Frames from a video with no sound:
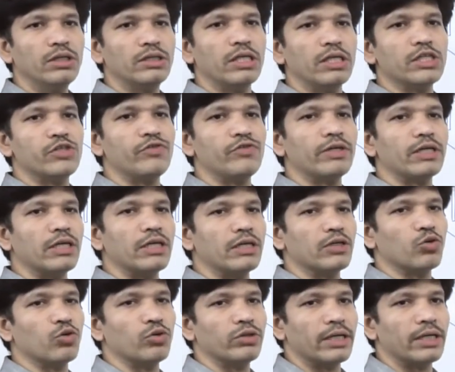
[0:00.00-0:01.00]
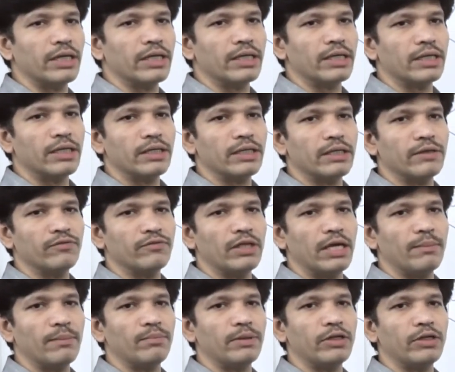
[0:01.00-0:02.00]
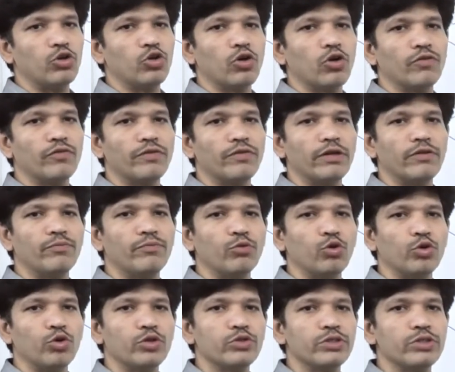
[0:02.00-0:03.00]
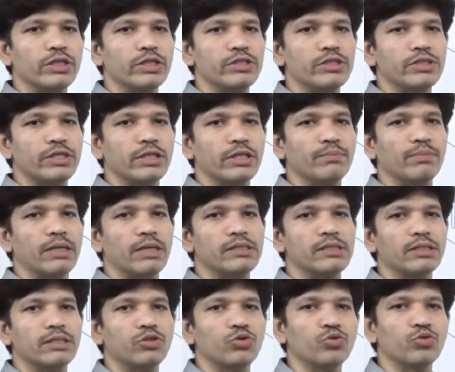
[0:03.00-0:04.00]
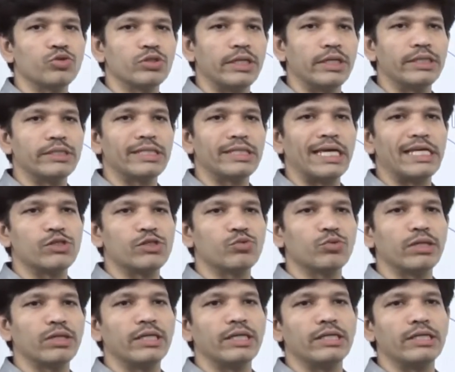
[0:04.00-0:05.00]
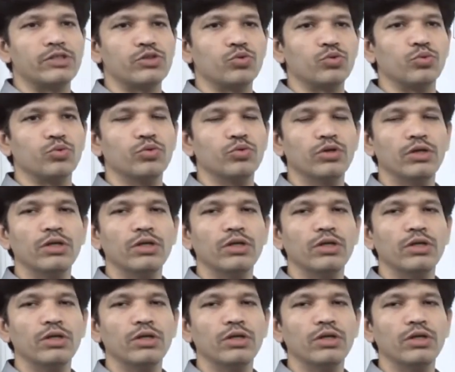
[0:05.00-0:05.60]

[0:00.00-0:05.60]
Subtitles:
Thus, we conclude that if the amplitude of wave produced in a string passing through slits S1 and S2